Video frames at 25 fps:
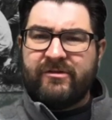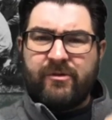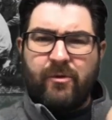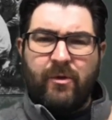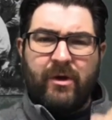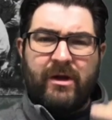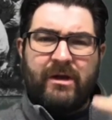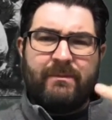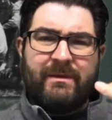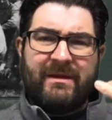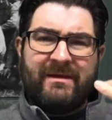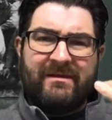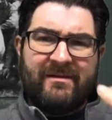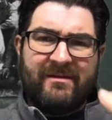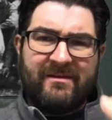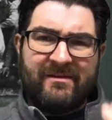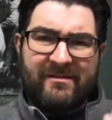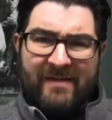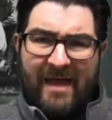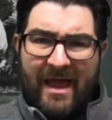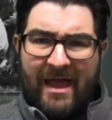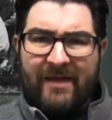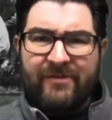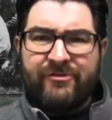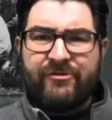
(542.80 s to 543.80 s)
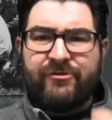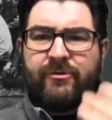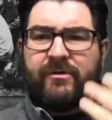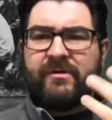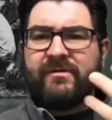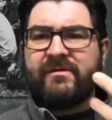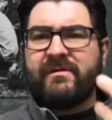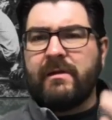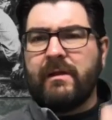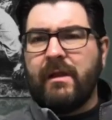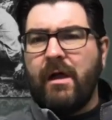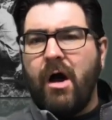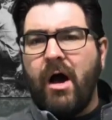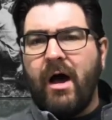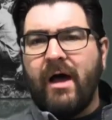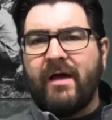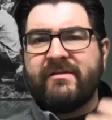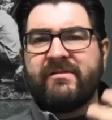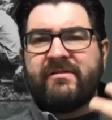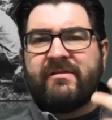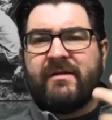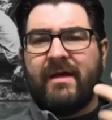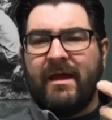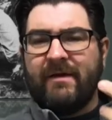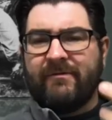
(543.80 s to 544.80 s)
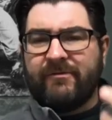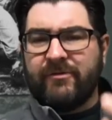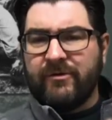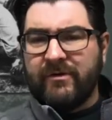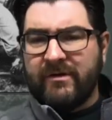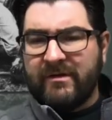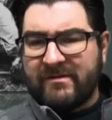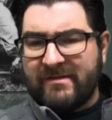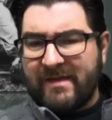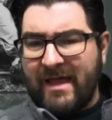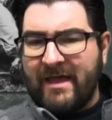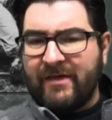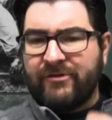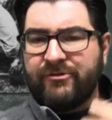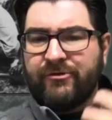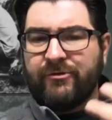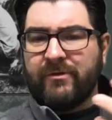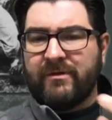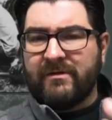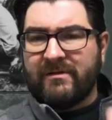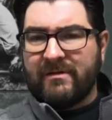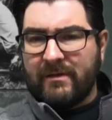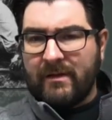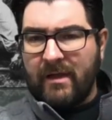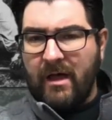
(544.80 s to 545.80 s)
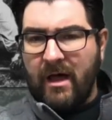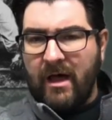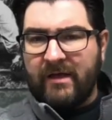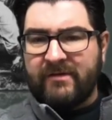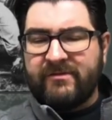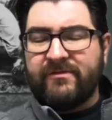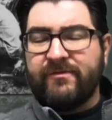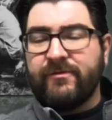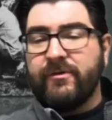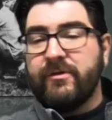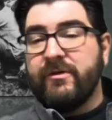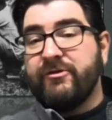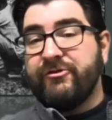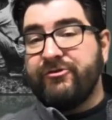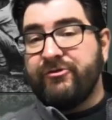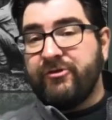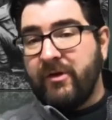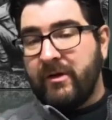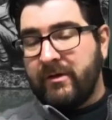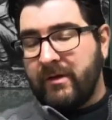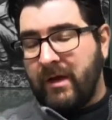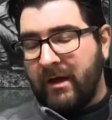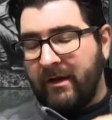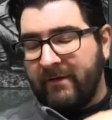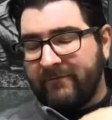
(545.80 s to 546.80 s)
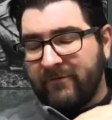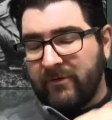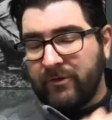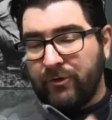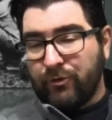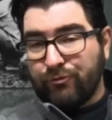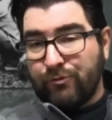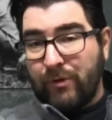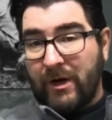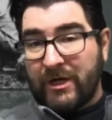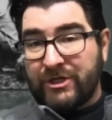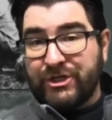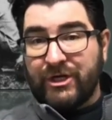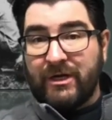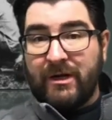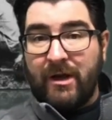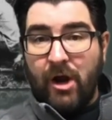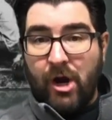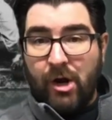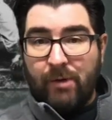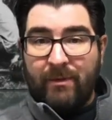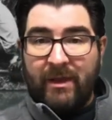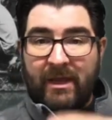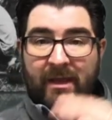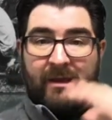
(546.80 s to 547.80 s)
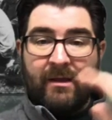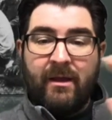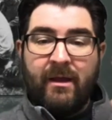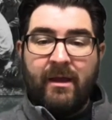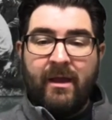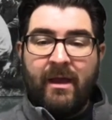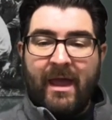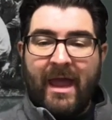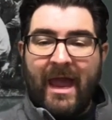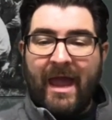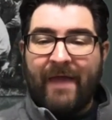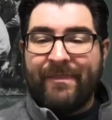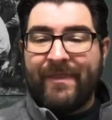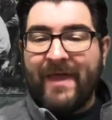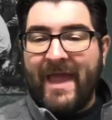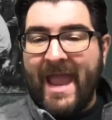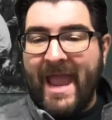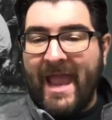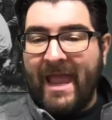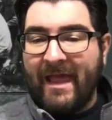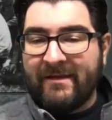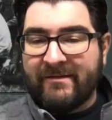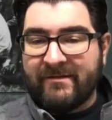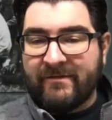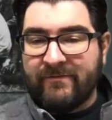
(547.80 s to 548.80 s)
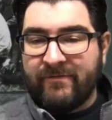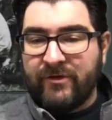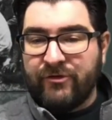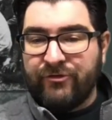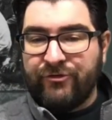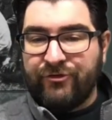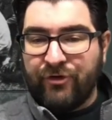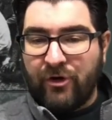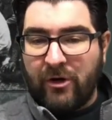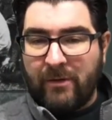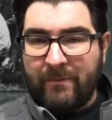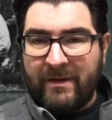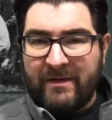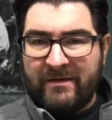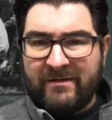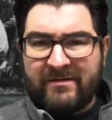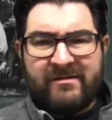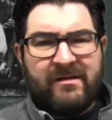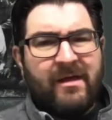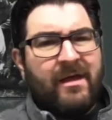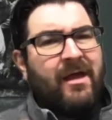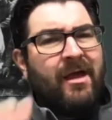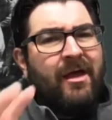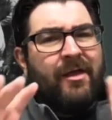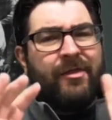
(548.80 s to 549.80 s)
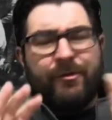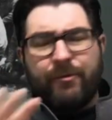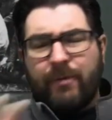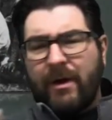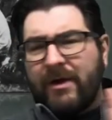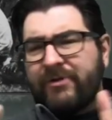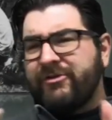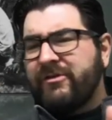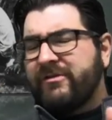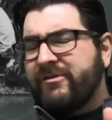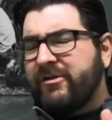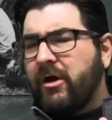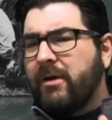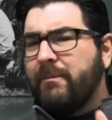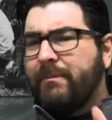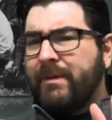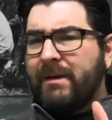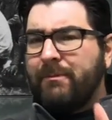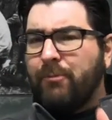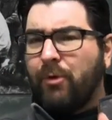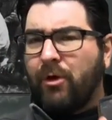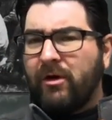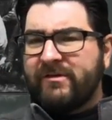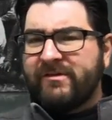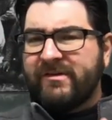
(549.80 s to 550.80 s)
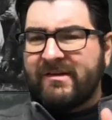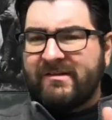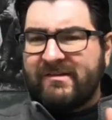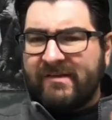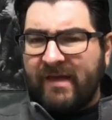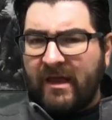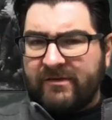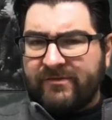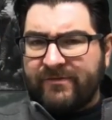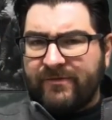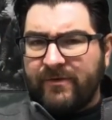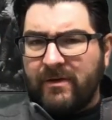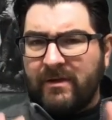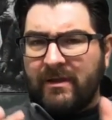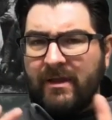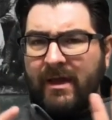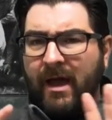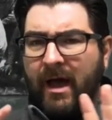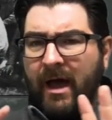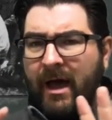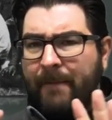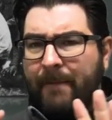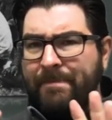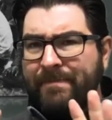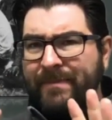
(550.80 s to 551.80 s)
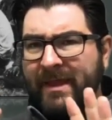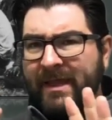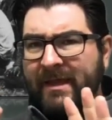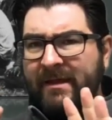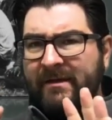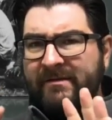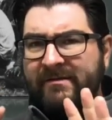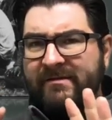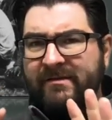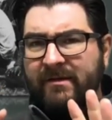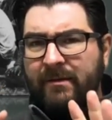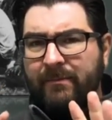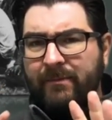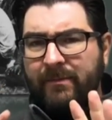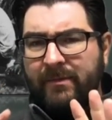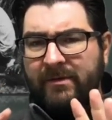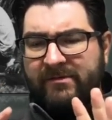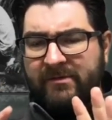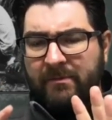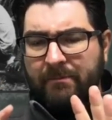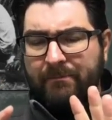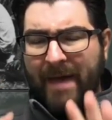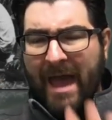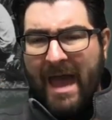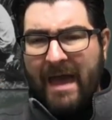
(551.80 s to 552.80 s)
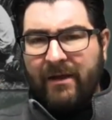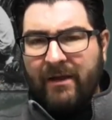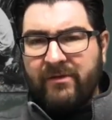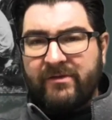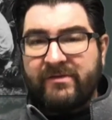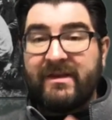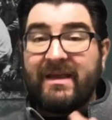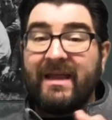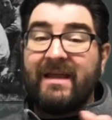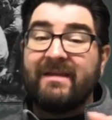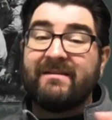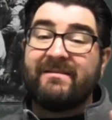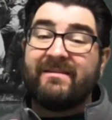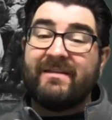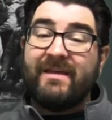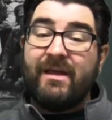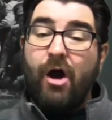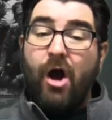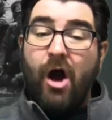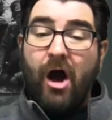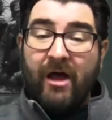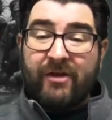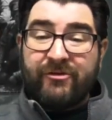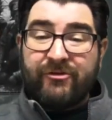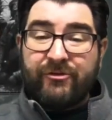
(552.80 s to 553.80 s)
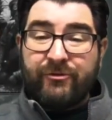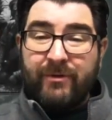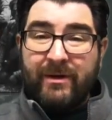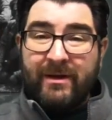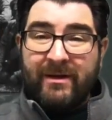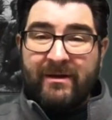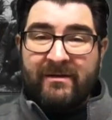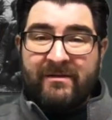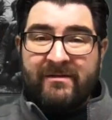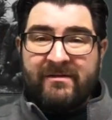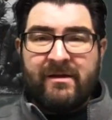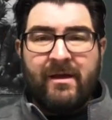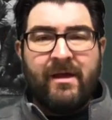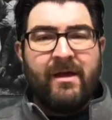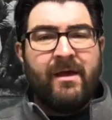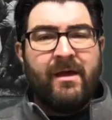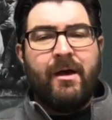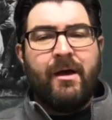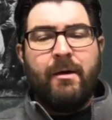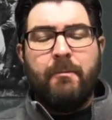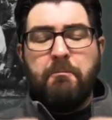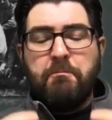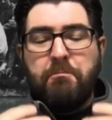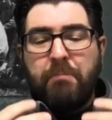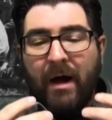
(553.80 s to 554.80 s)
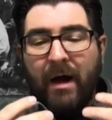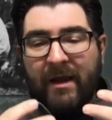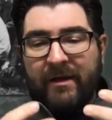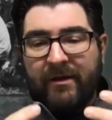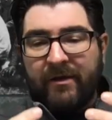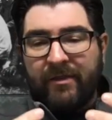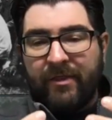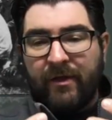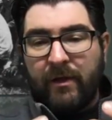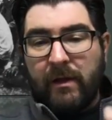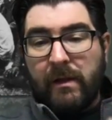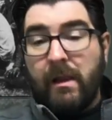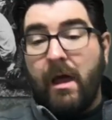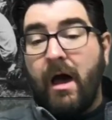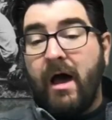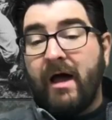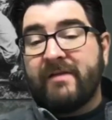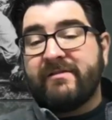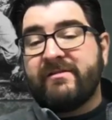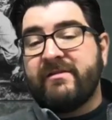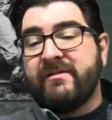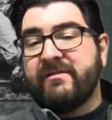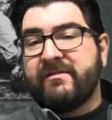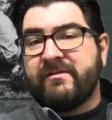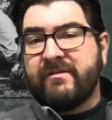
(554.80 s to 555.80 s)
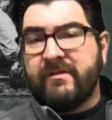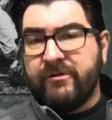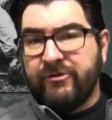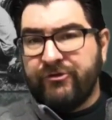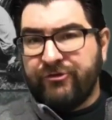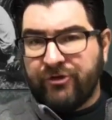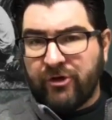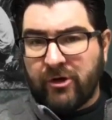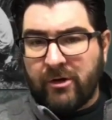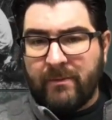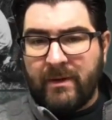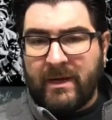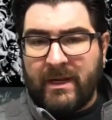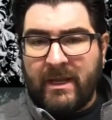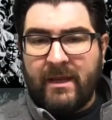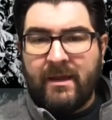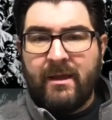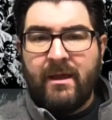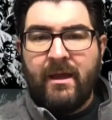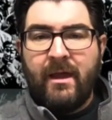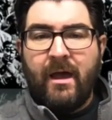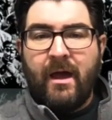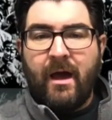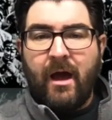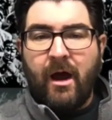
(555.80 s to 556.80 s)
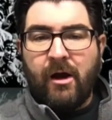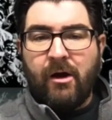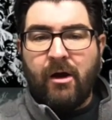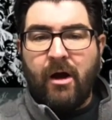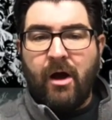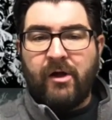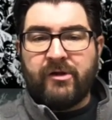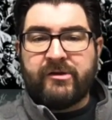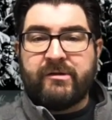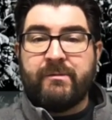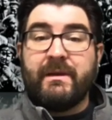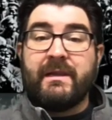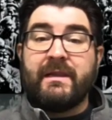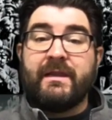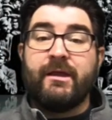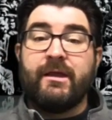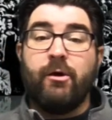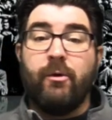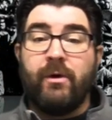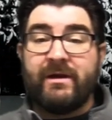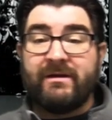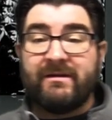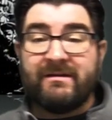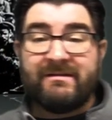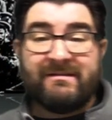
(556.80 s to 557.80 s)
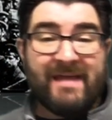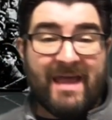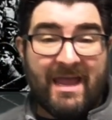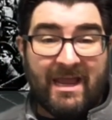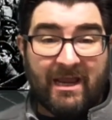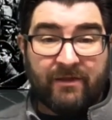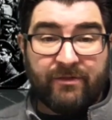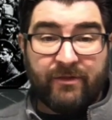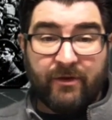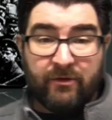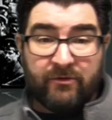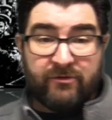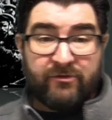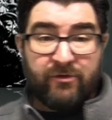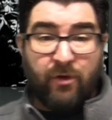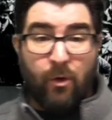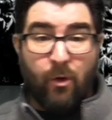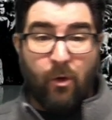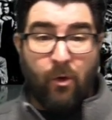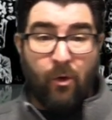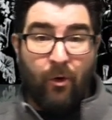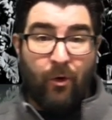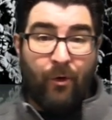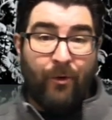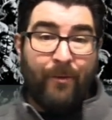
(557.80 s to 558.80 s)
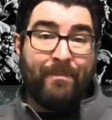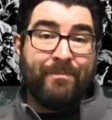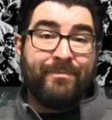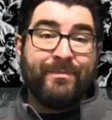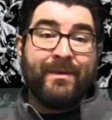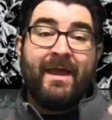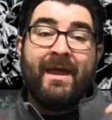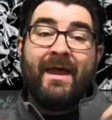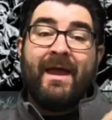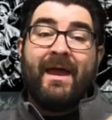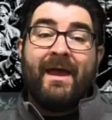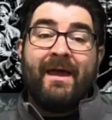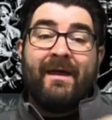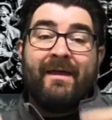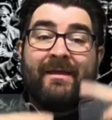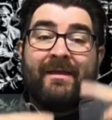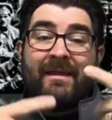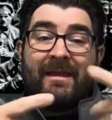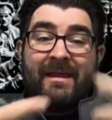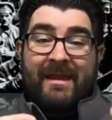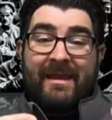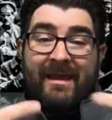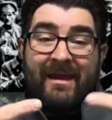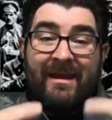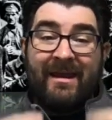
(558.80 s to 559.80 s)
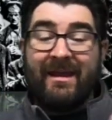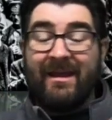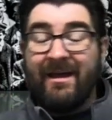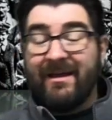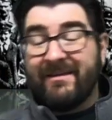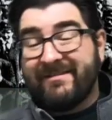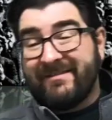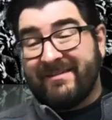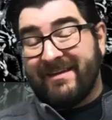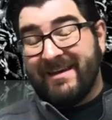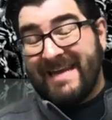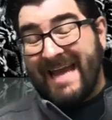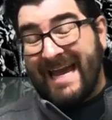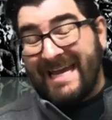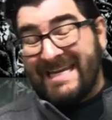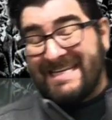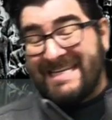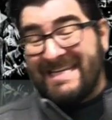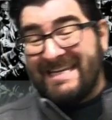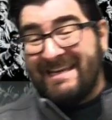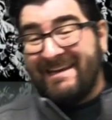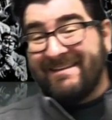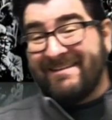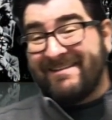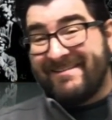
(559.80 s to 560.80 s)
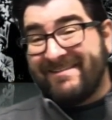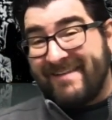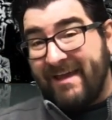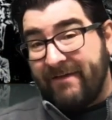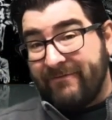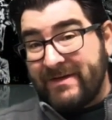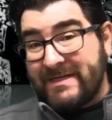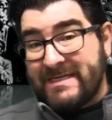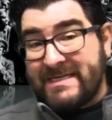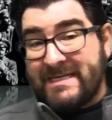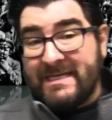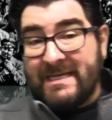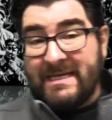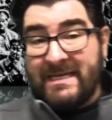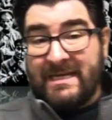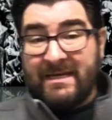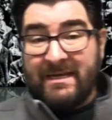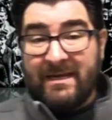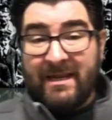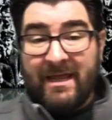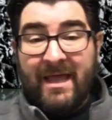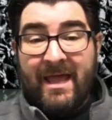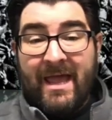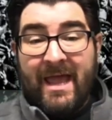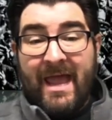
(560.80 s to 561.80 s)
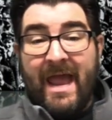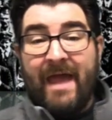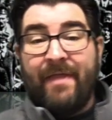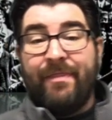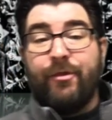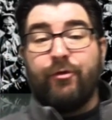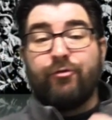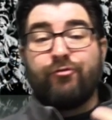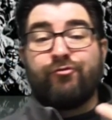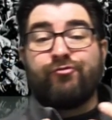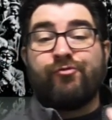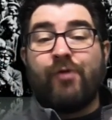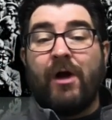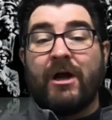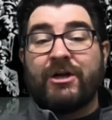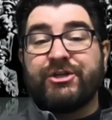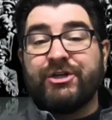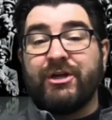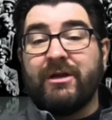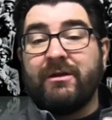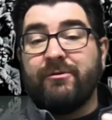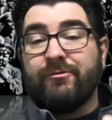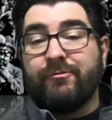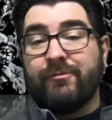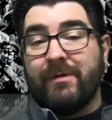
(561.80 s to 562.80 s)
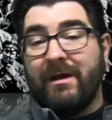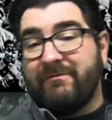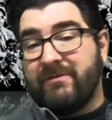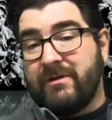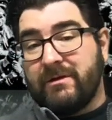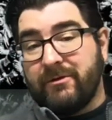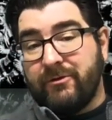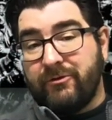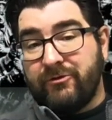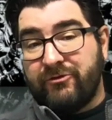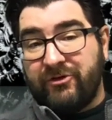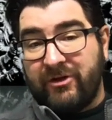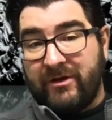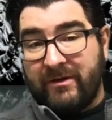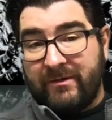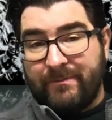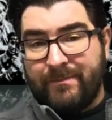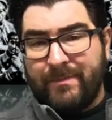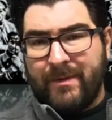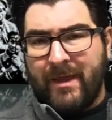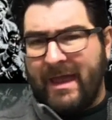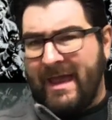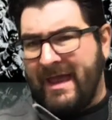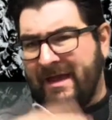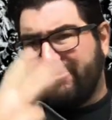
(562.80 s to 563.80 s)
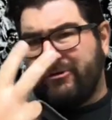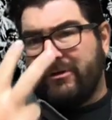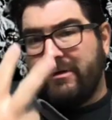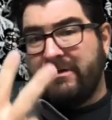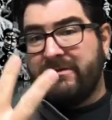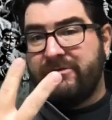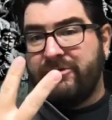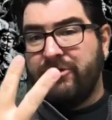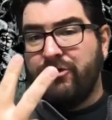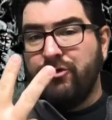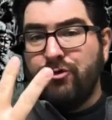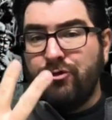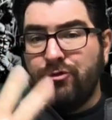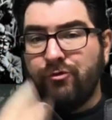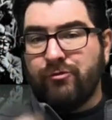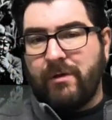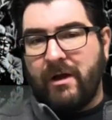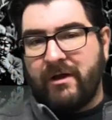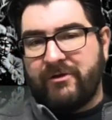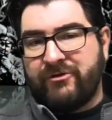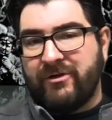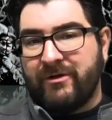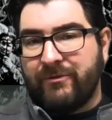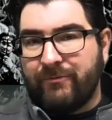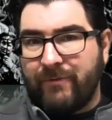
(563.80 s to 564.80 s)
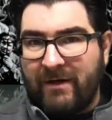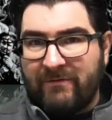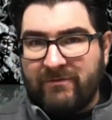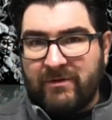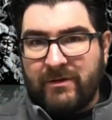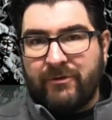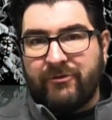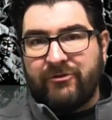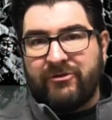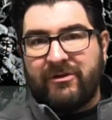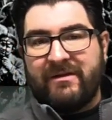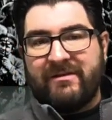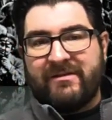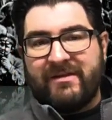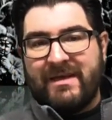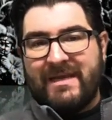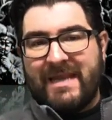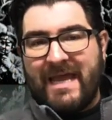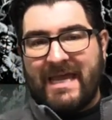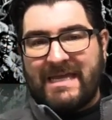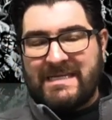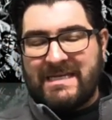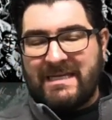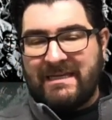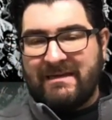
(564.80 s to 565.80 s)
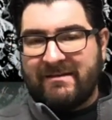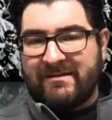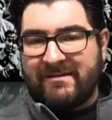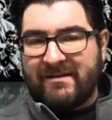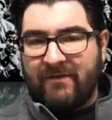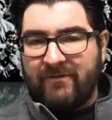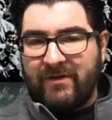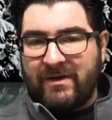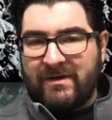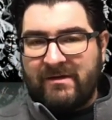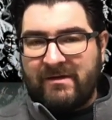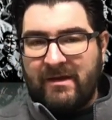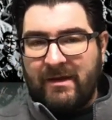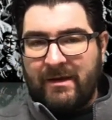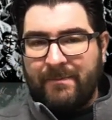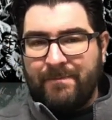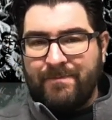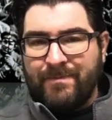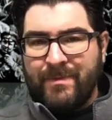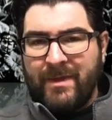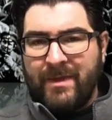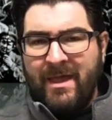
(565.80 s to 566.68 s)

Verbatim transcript: going to be disastrous loss after disastrous loss for the, uh, for the Russian army at the hands of the Germans. The Russians are a bit more successful um, in some, some battles against the Austrians, but the losses to Germany are ultimately going to take their toll getting us to 1917 and the Russian Revolution, actually, two Russian revolutions in 1917.